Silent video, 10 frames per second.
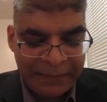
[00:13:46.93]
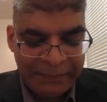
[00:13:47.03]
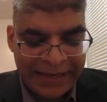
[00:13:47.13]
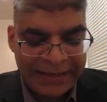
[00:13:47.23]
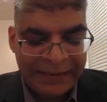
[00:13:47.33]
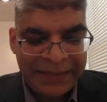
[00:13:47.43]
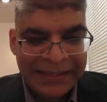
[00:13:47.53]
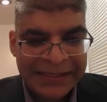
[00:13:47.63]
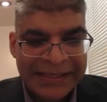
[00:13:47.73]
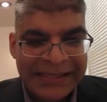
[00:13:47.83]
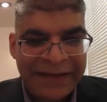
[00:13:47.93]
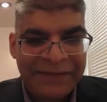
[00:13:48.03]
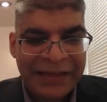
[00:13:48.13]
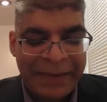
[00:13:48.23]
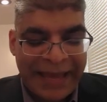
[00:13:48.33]
pandemics as
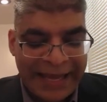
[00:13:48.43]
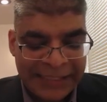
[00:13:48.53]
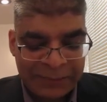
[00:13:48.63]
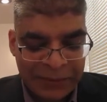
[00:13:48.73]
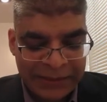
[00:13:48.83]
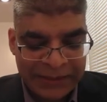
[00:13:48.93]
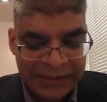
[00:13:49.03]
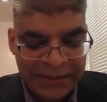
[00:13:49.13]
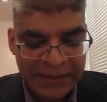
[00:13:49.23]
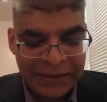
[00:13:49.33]
having passports.